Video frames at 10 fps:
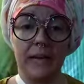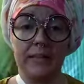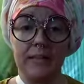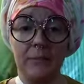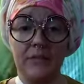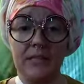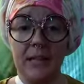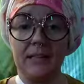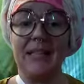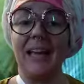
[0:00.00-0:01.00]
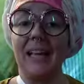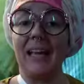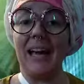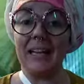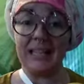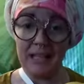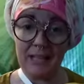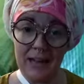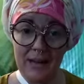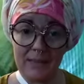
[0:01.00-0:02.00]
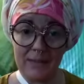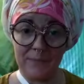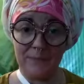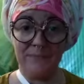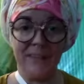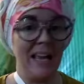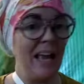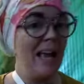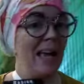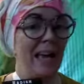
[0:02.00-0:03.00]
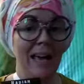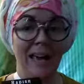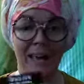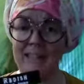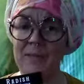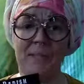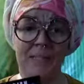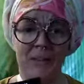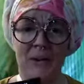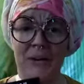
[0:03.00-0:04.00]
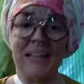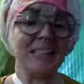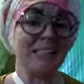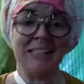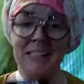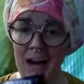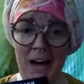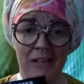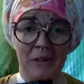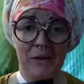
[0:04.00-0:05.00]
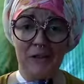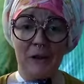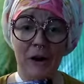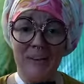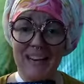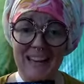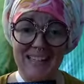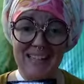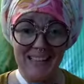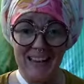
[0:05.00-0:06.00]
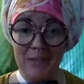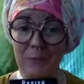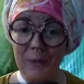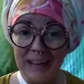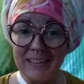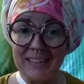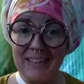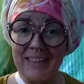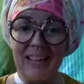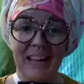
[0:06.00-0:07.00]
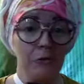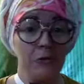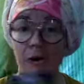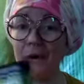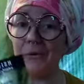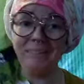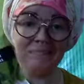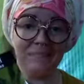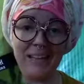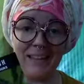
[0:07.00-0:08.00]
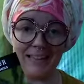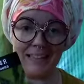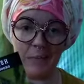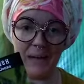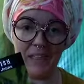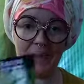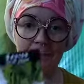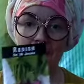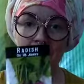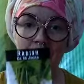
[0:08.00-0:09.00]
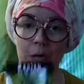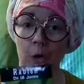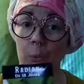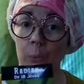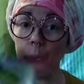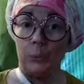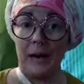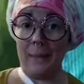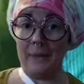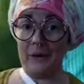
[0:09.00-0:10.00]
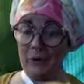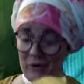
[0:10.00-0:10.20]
like its name states, in 18 days. It's Missouri. It's not going to grow in 18 days, but it'll grow in less than a month. We're happy to